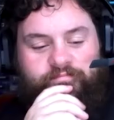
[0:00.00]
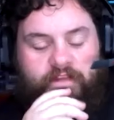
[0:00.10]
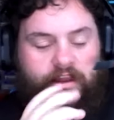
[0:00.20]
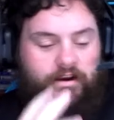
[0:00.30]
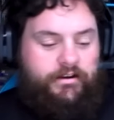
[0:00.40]

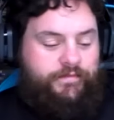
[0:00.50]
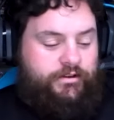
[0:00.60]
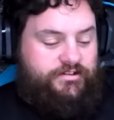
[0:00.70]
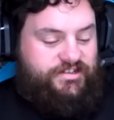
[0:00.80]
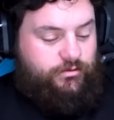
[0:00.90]
I don't know if
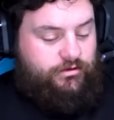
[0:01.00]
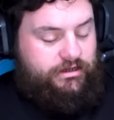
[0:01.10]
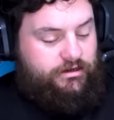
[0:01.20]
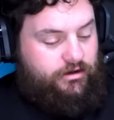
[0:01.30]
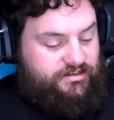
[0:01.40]
you saw
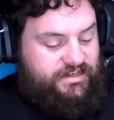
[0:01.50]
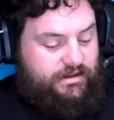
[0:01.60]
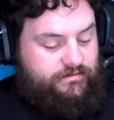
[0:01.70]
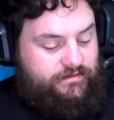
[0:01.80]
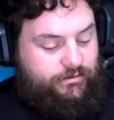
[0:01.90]
in
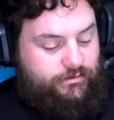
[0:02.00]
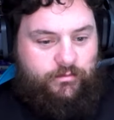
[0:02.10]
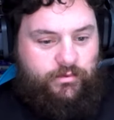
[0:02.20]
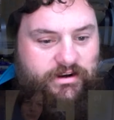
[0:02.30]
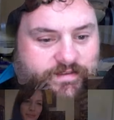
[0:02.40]
lockdown, there was one of